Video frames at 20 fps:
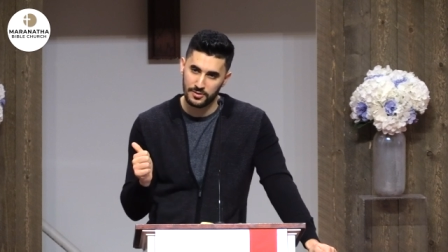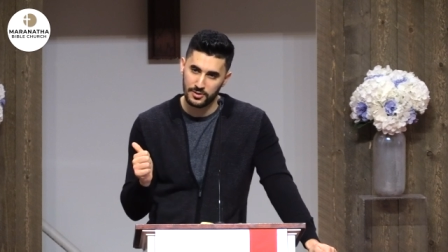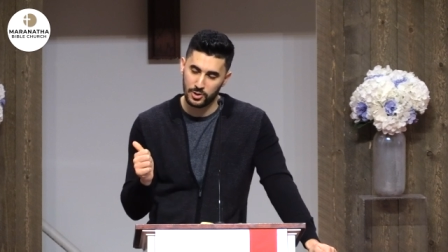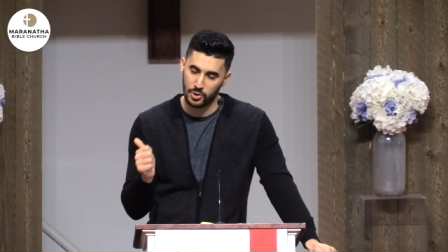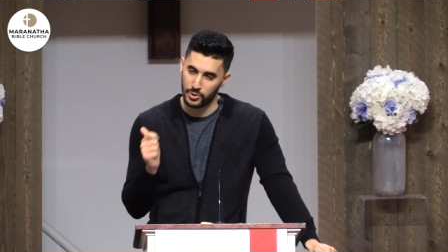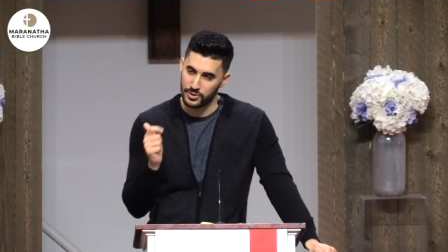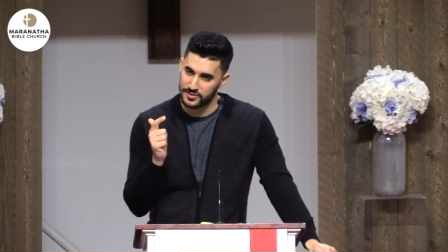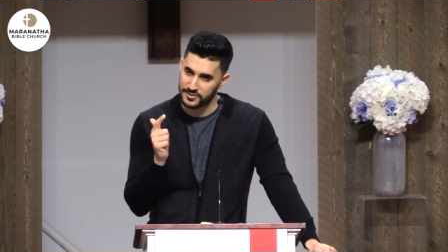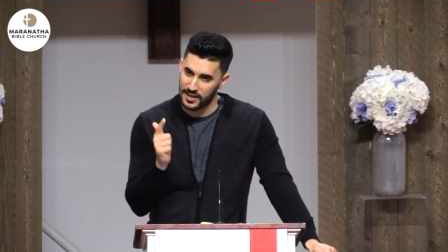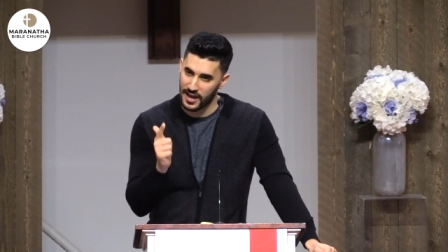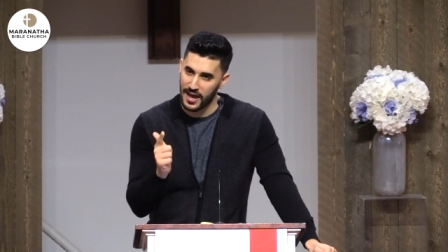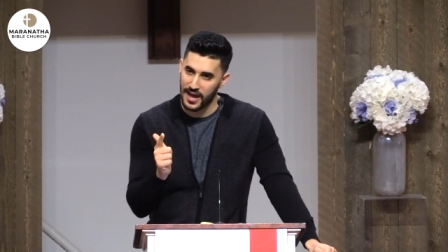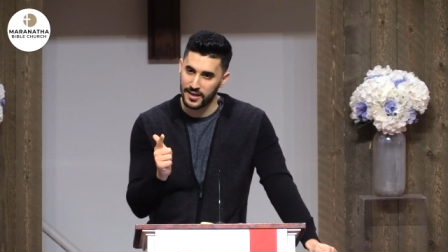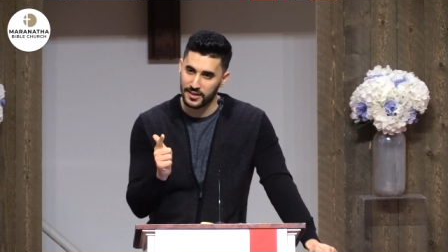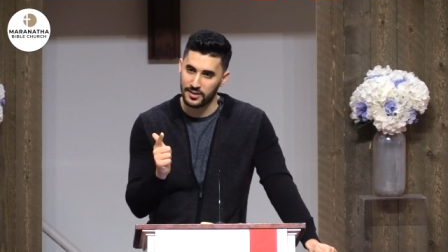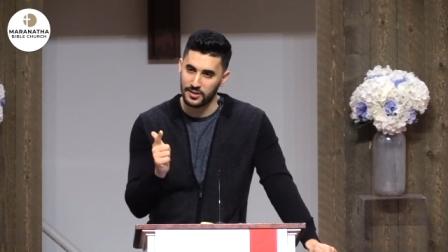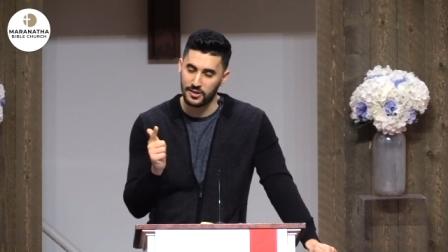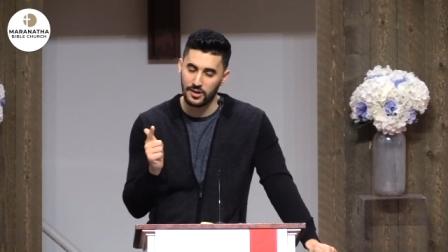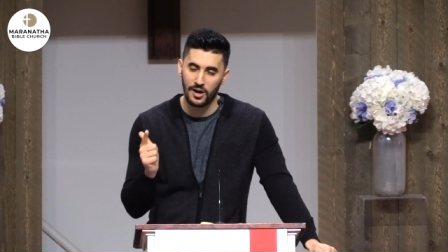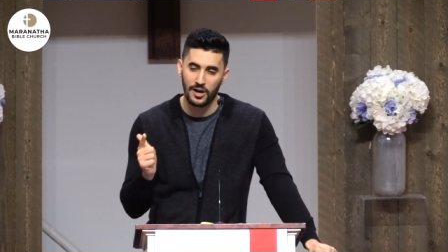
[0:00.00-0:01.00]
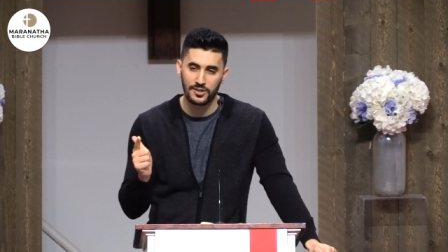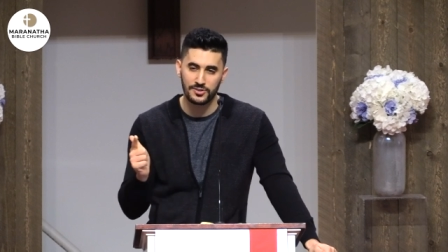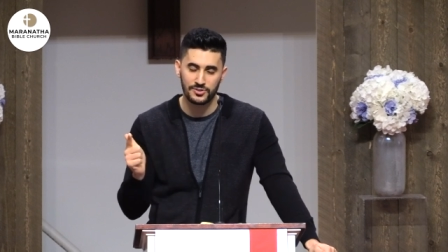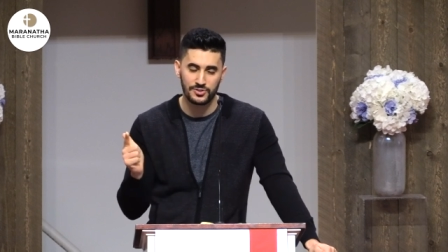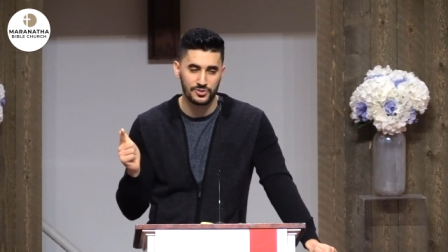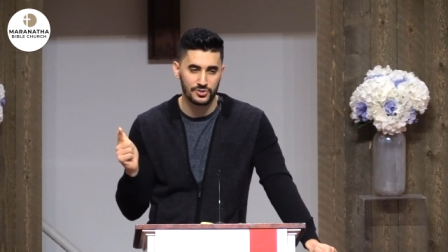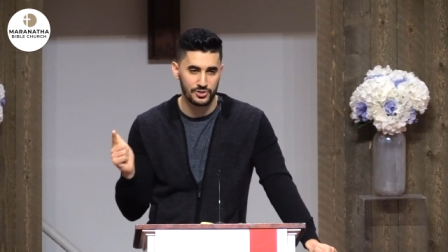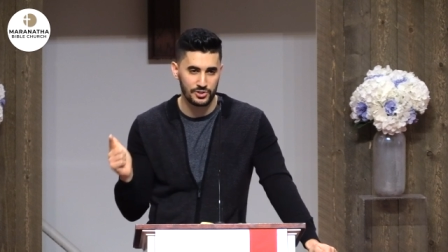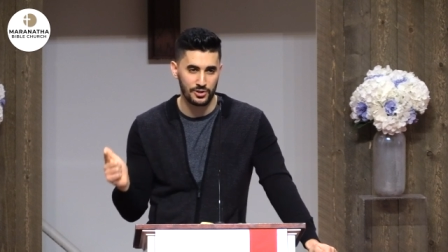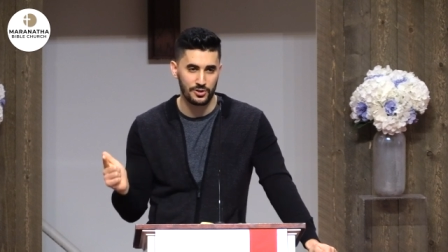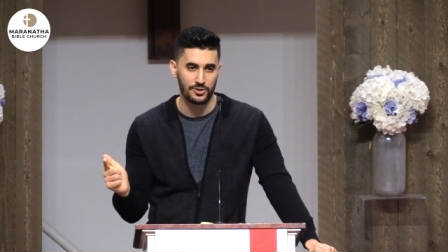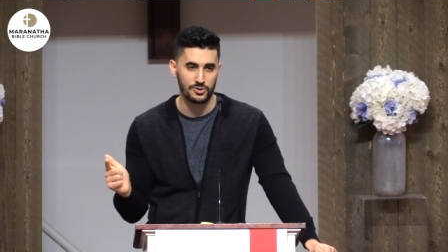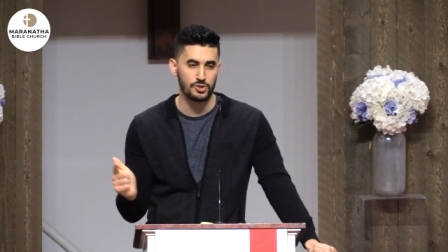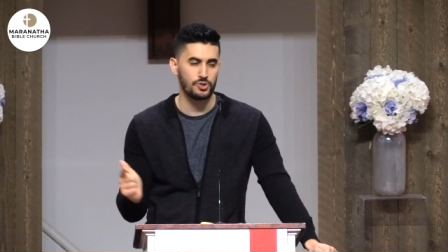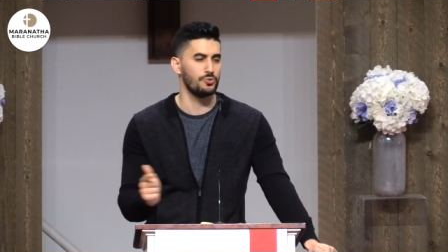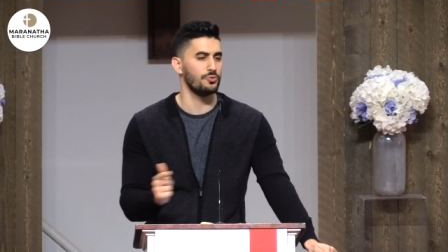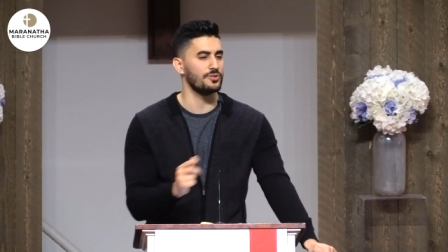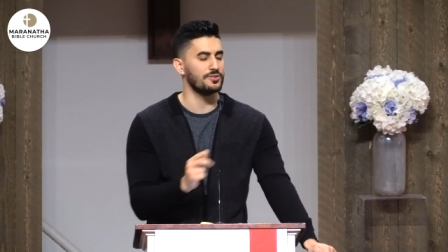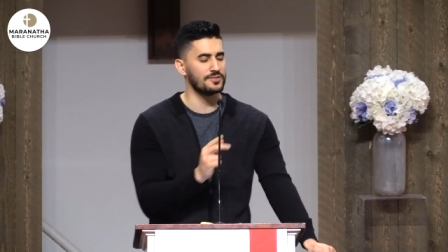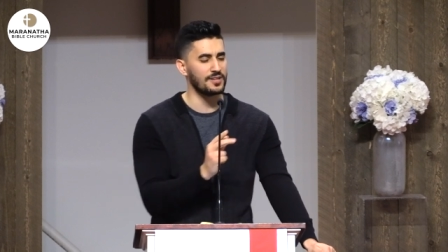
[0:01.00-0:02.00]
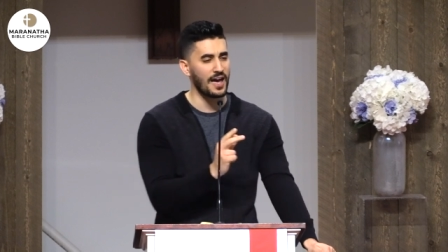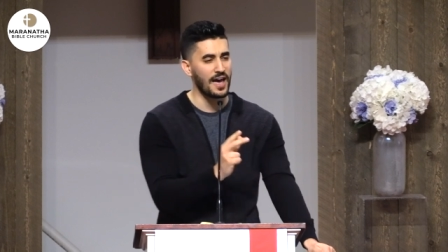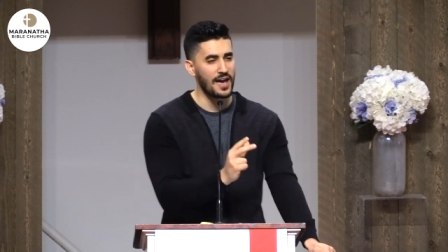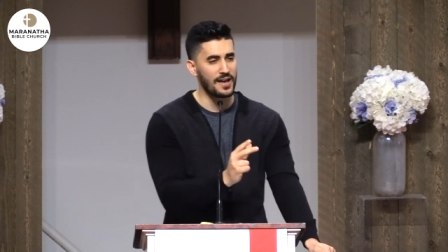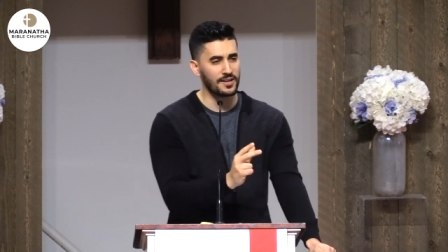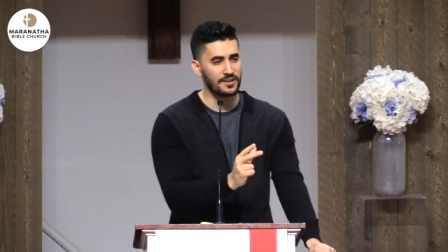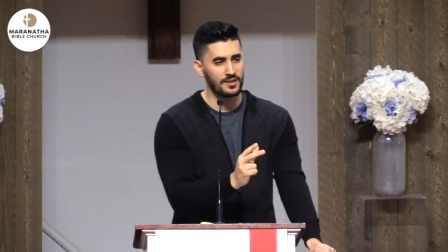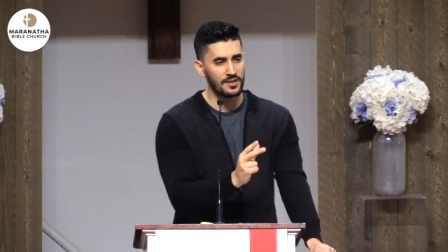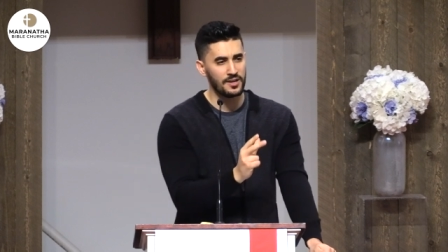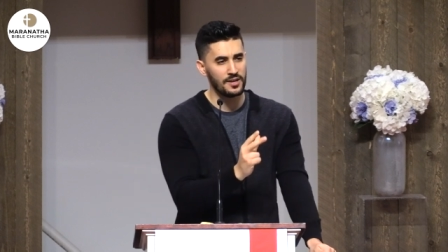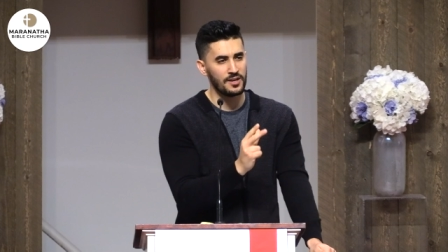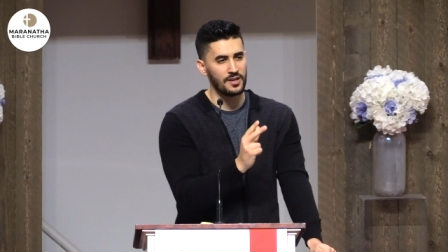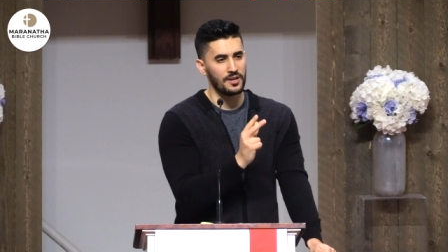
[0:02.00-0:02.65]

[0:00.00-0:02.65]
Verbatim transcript: who attack God's church, who attack